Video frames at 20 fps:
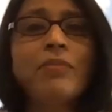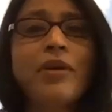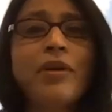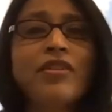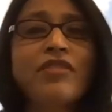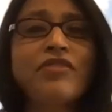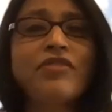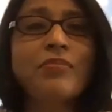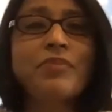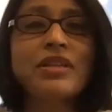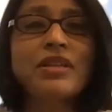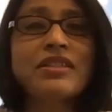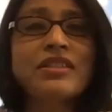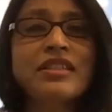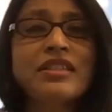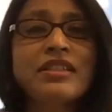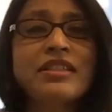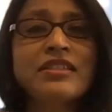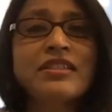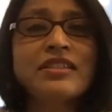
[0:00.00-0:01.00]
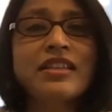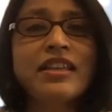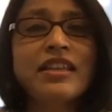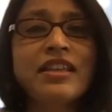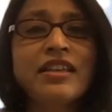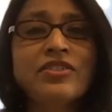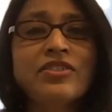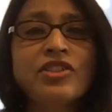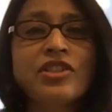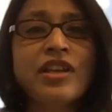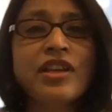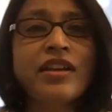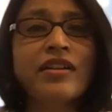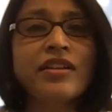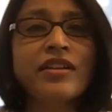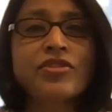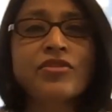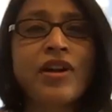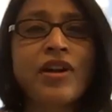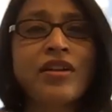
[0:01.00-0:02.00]
part of our business is
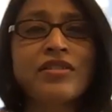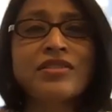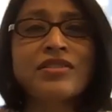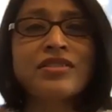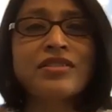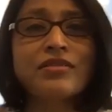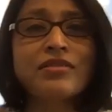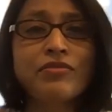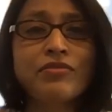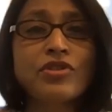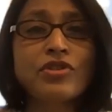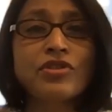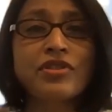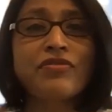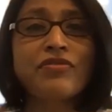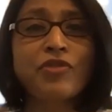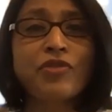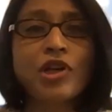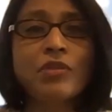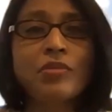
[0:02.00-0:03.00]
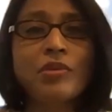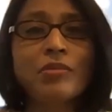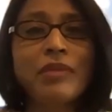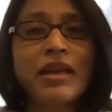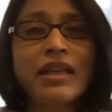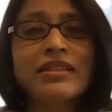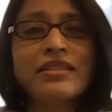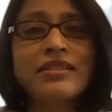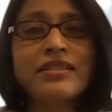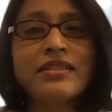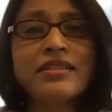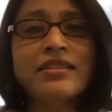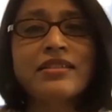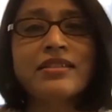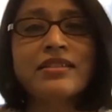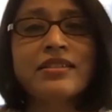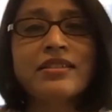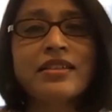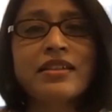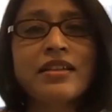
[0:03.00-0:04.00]
generic drugs, which is affordable
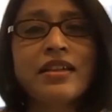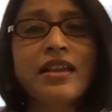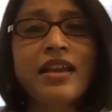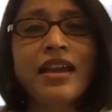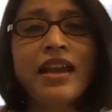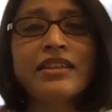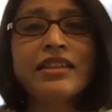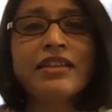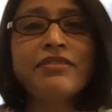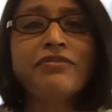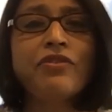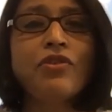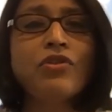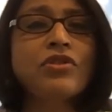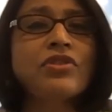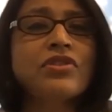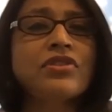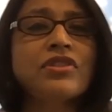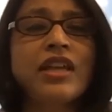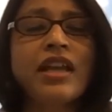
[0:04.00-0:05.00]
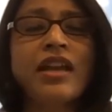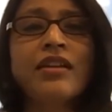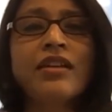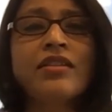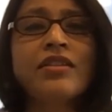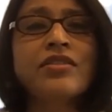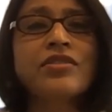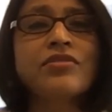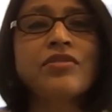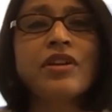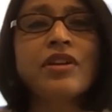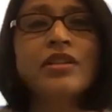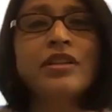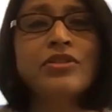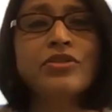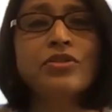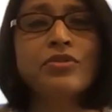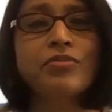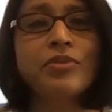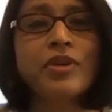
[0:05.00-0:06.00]
medicines. And the focus there is really
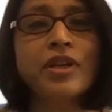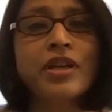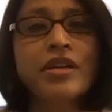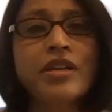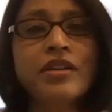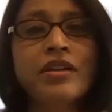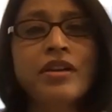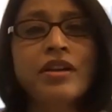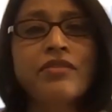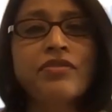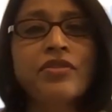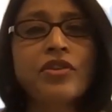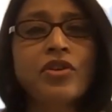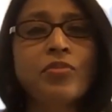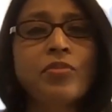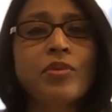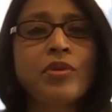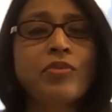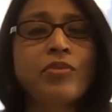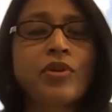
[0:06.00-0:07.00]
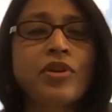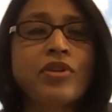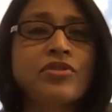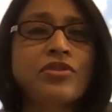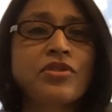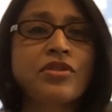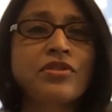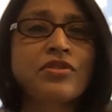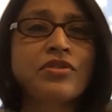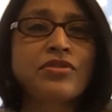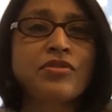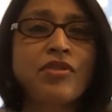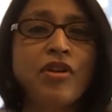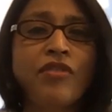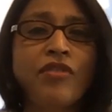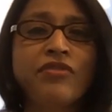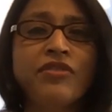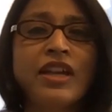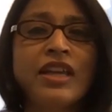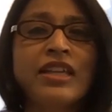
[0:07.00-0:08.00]
to bring affordable versions
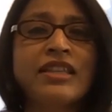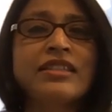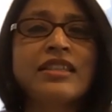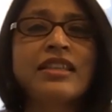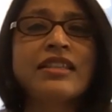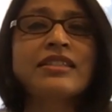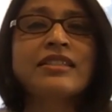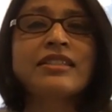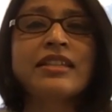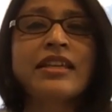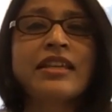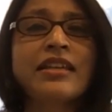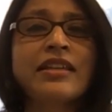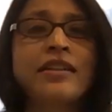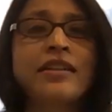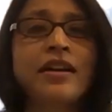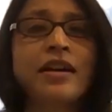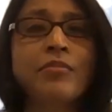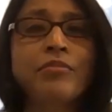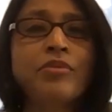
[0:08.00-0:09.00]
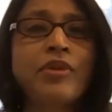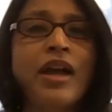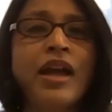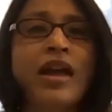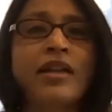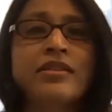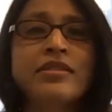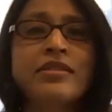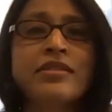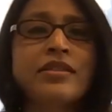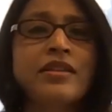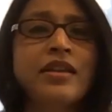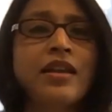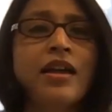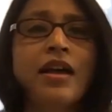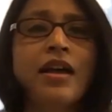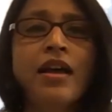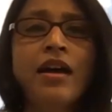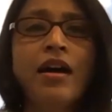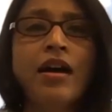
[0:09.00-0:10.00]
of existing uh, brands
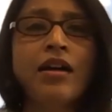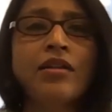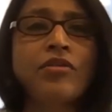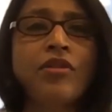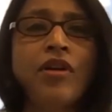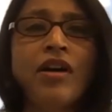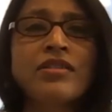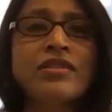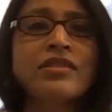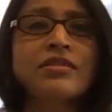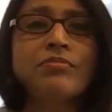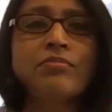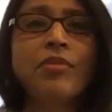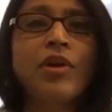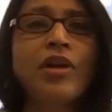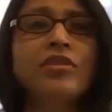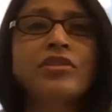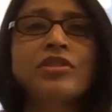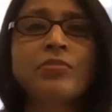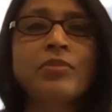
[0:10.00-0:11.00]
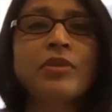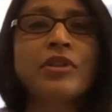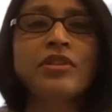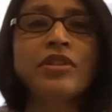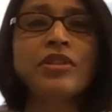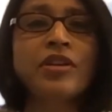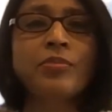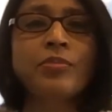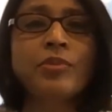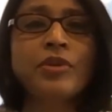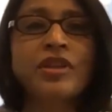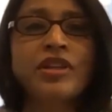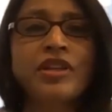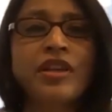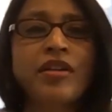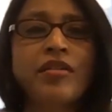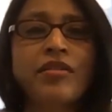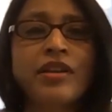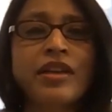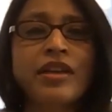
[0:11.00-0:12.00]
across multiple therapeutic
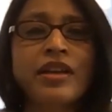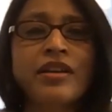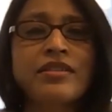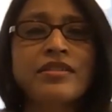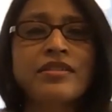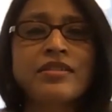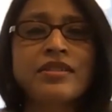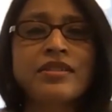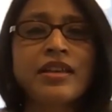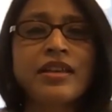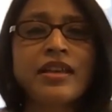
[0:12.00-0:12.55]
areas.